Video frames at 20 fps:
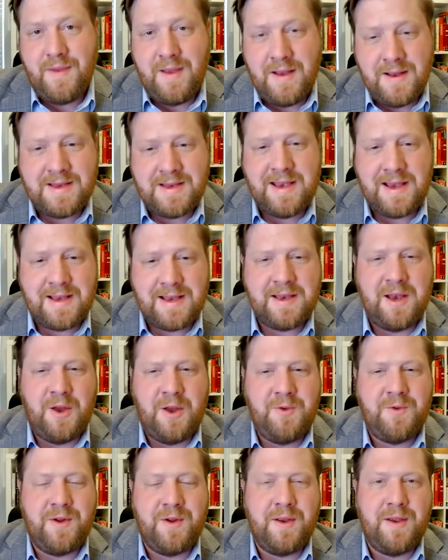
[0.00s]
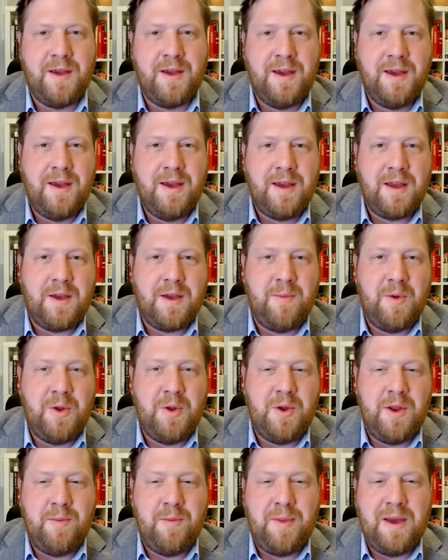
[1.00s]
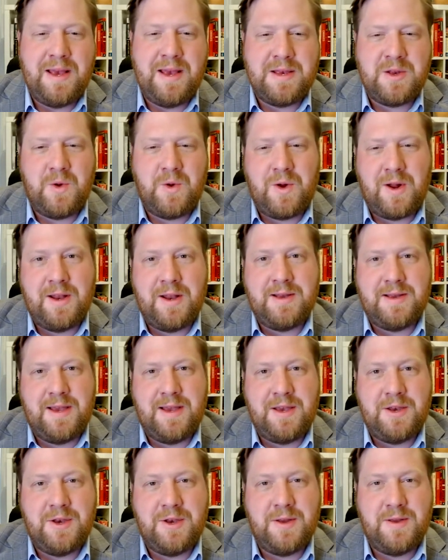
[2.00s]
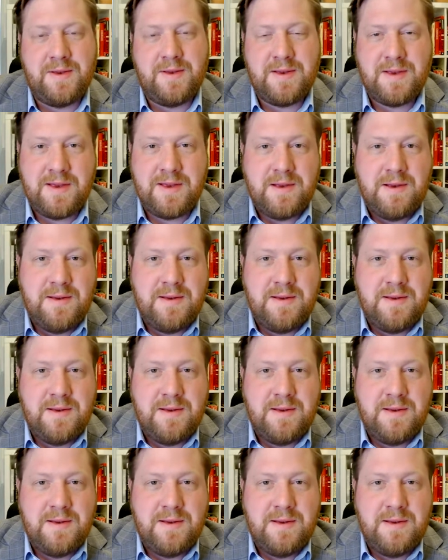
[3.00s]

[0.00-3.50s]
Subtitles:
600 community-based organizations,